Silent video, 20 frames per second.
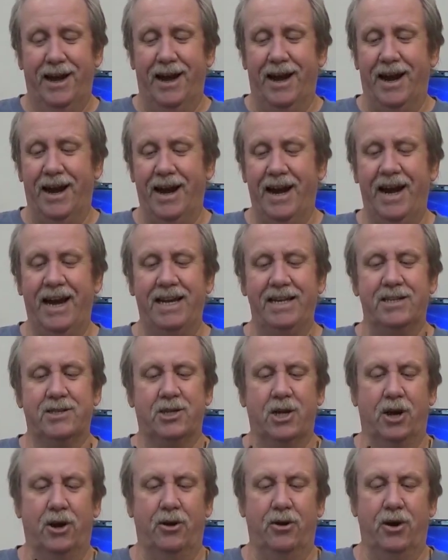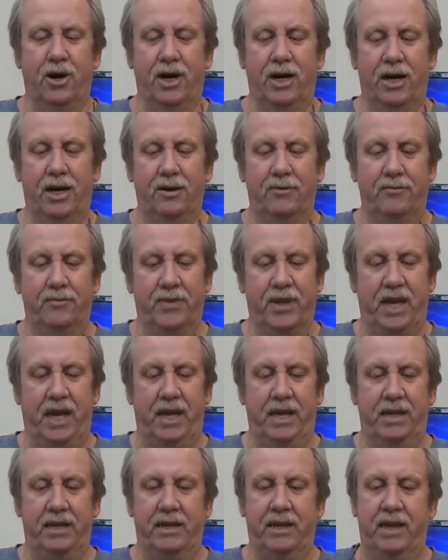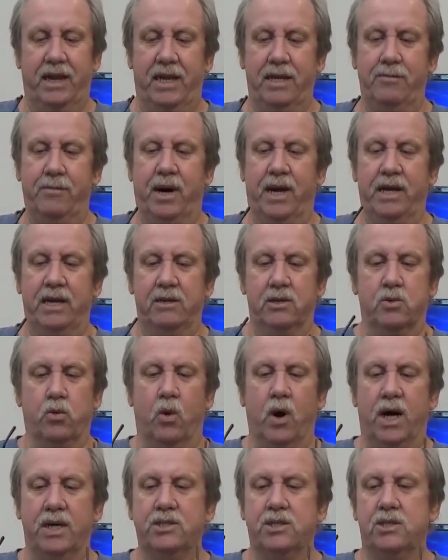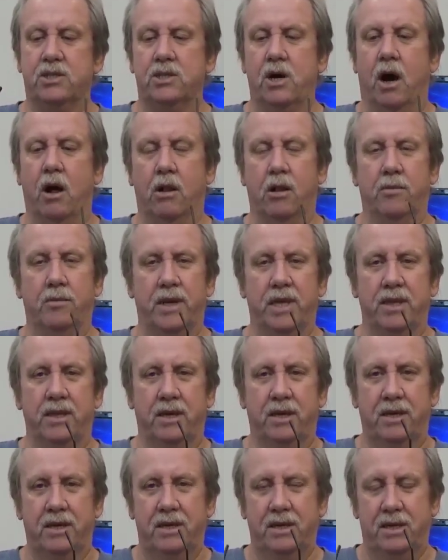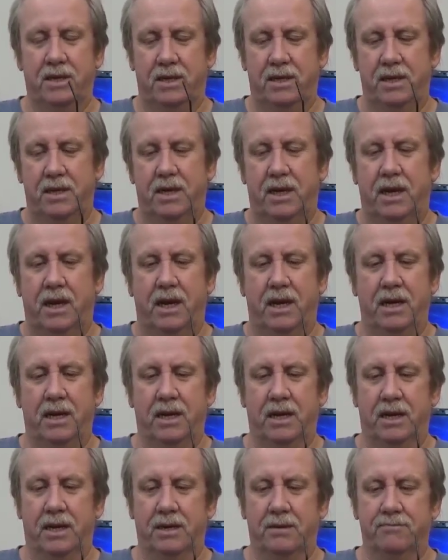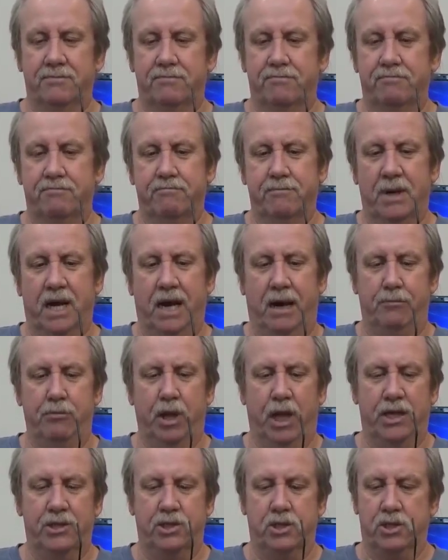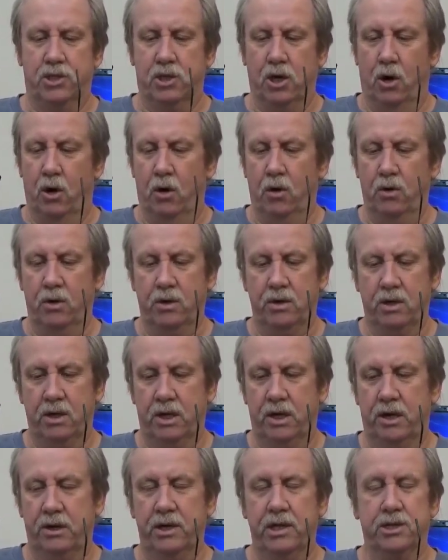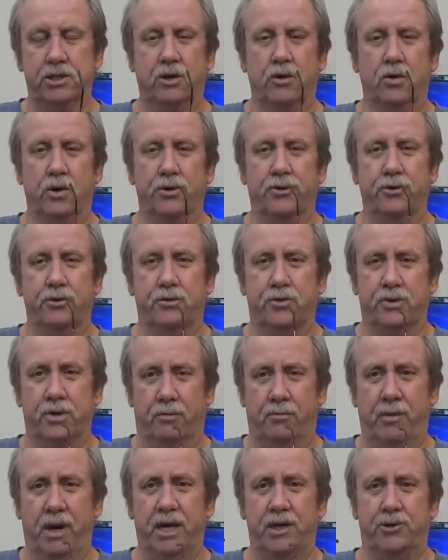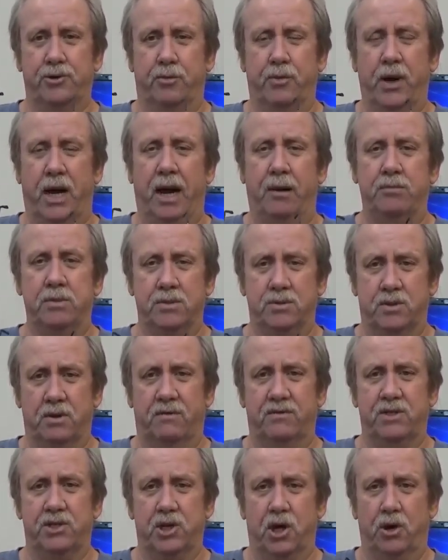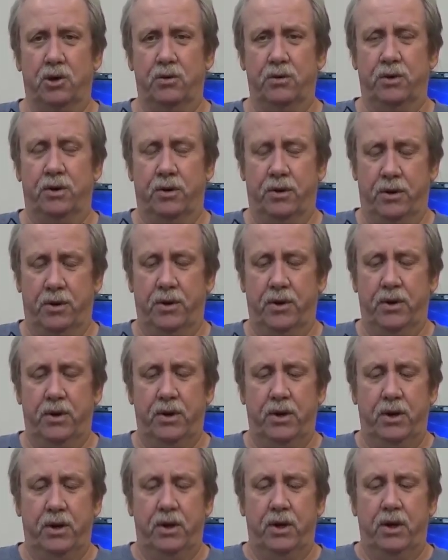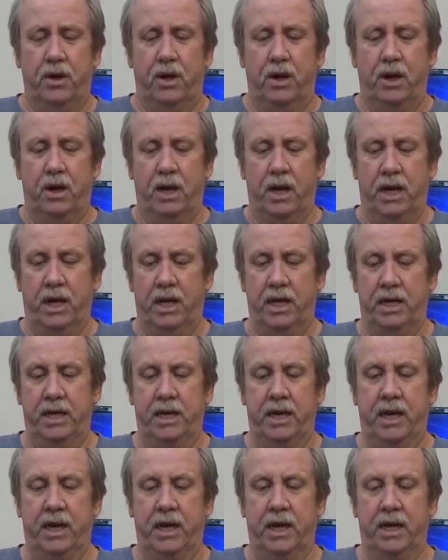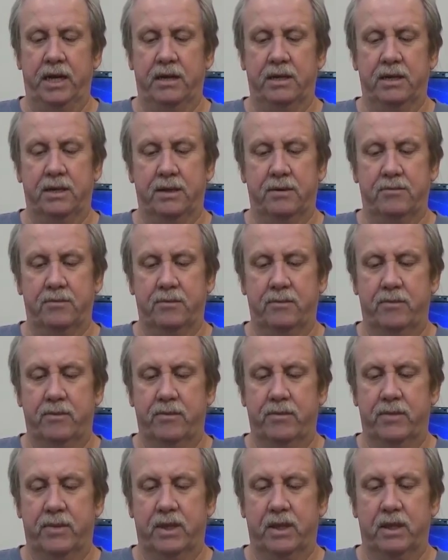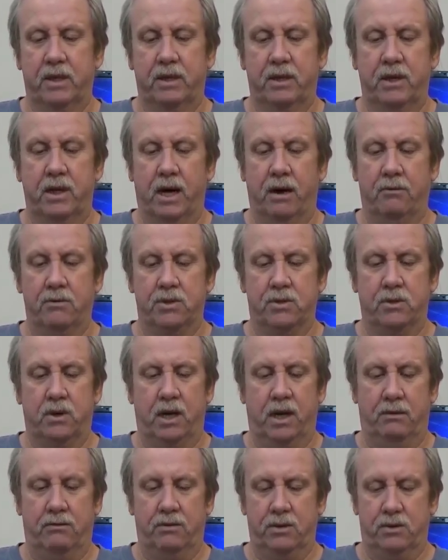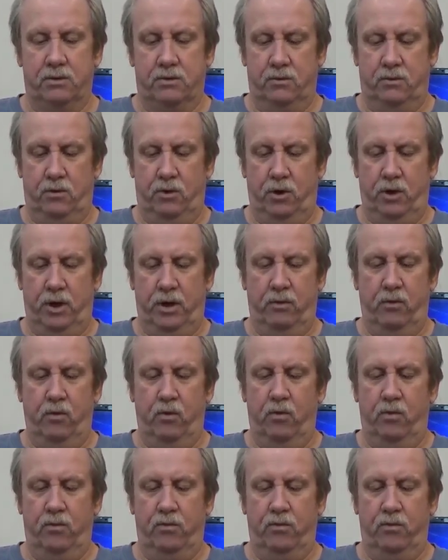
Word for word: All right, so, uh, and anybody who's watched Solomon, uh, God bless his soul, you know, he's going through some major problems of his own. And, uh, you know, I was, I was really